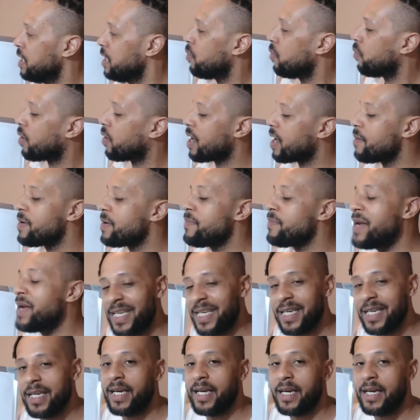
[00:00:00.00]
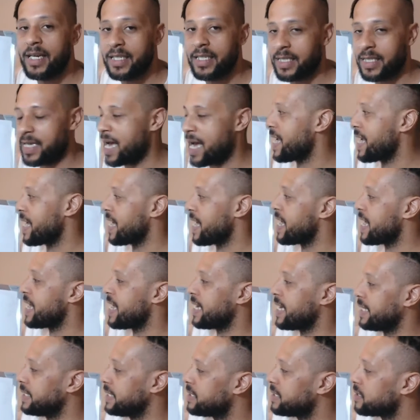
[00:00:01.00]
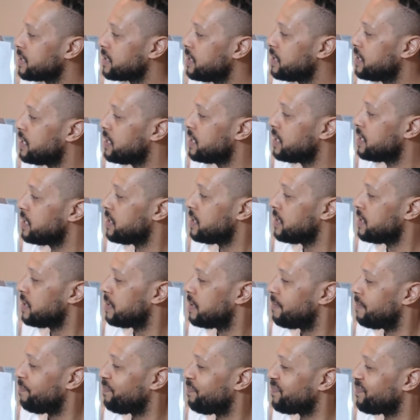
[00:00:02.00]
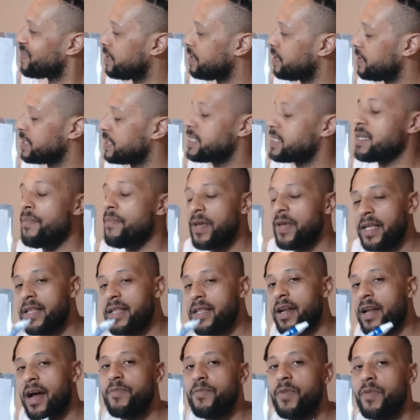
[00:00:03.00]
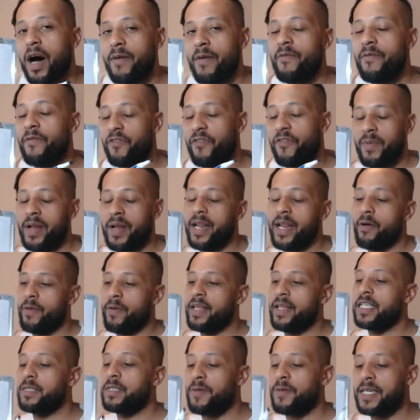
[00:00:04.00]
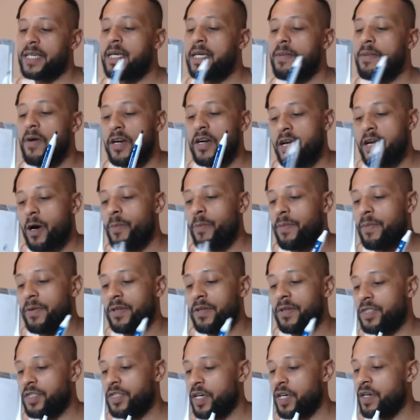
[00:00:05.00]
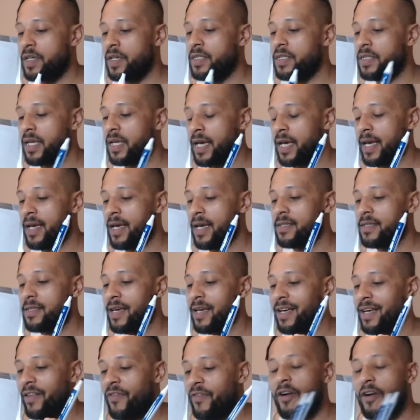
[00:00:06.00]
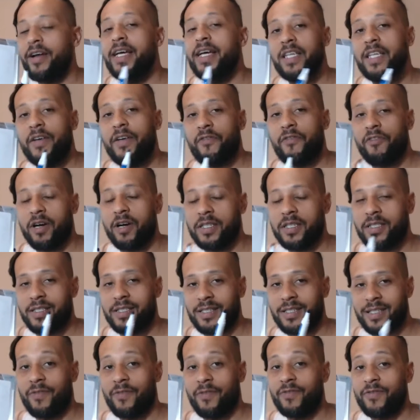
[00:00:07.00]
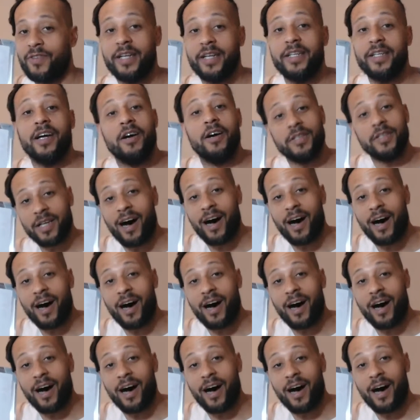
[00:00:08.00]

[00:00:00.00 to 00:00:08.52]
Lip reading: What I'm immediately going to say is something that I'm familiar with, especially among young people and students, is it's very easy for us to self-diagnose.